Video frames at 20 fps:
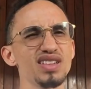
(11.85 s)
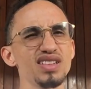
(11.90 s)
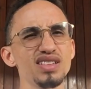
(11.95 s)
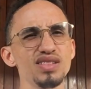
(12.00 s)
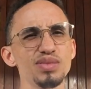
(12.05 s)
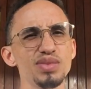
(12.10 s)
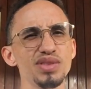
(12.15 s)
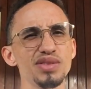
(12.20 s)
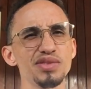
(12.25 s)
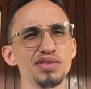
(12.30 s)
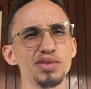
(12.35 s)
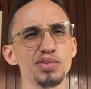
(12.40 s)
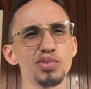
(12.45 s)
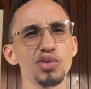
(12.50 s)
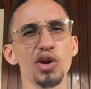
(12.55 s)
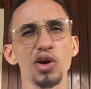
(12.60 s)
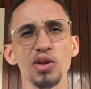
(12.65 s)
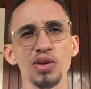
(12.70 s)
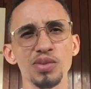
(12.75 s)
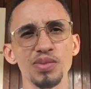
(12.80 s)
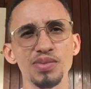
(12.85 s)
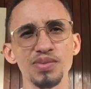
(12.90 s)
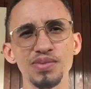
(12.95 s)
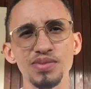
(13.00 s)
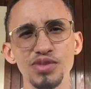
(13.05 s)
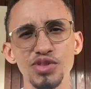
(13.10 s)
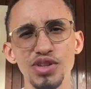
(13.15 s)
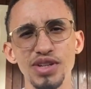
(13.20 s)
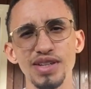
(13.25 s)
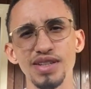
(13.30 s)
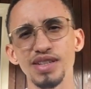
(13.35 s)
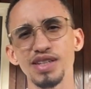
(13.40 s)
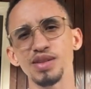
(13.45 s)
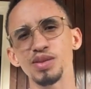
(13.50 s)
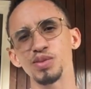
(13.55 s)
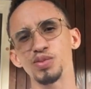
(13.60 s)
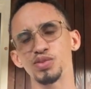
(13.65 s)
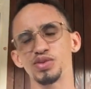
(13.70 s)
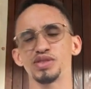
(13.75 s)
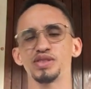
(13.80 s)
a problem trying to come
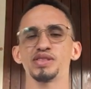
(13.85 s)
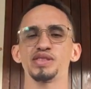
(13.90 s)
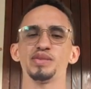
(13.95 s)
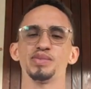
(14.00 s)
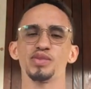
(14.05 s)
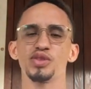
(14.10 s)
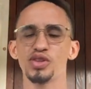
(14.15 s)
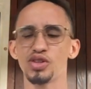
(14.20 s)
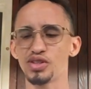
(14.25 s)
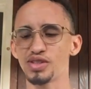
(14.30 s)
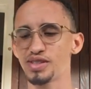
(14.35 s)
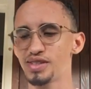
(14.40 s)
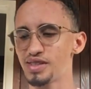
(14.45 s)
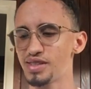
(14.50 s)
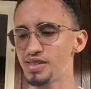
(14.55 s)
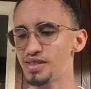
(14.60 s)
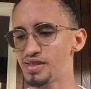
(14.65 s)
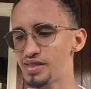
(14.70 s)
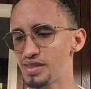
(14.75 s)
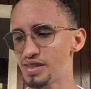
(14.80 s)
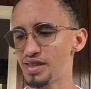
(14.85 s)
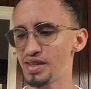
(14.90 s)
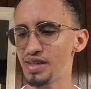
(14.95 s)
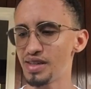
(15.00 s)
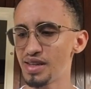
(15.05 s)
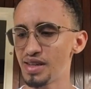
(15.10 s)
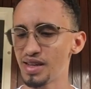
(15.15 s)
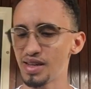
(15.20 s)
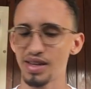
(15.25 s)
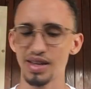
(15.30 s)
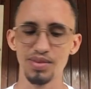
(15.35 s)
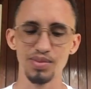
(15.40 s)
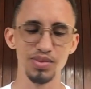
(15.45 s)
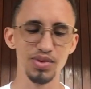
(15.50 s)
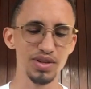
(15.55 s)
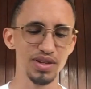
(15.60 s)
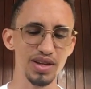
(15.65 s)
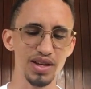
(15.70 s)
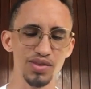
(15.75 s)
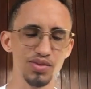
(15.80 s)
up with some content,
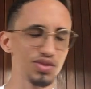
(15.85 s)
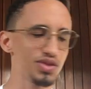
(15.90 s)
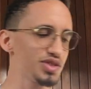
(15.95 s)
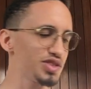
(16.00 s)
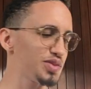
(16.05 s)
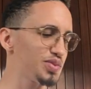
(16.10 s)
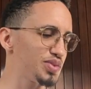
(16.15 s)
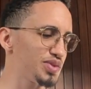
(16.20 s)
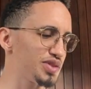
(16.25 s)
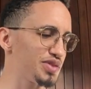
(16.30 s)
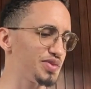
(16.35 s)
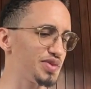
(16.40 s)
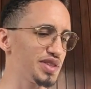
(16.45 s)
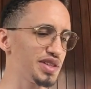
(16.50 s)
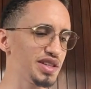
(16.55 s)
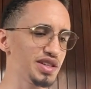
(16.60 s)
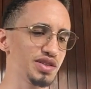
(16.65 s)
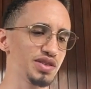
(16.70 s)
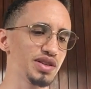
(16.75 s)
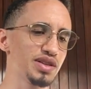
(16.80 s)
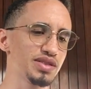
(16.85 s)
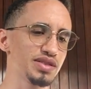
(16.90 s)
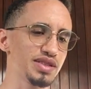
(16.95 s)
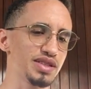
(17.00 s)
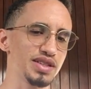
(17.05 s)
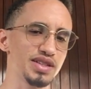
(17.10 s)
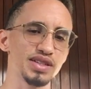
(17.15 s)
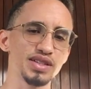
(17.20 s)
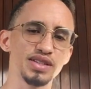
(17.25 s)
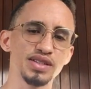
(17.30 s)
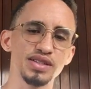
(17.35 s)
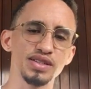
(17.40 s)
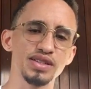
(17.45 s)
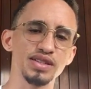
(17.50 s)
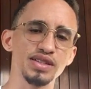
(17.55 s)
but I wanted to put a video out there.